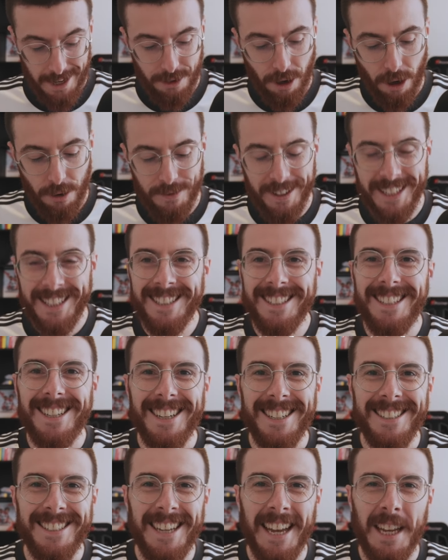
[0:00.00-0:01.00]
No Rins to
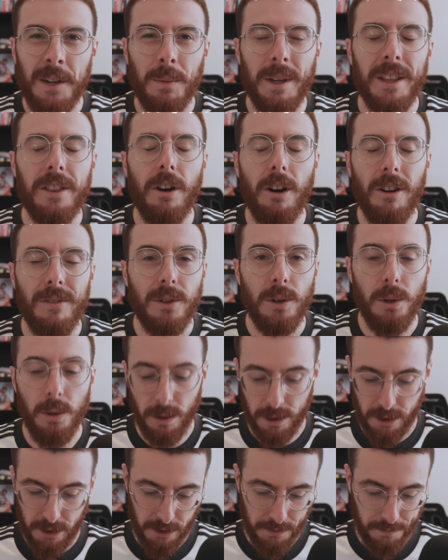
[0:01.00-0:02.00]
contend with, of
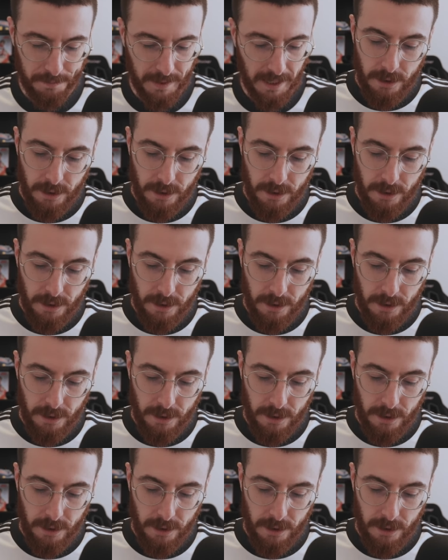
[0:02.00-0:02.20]
course.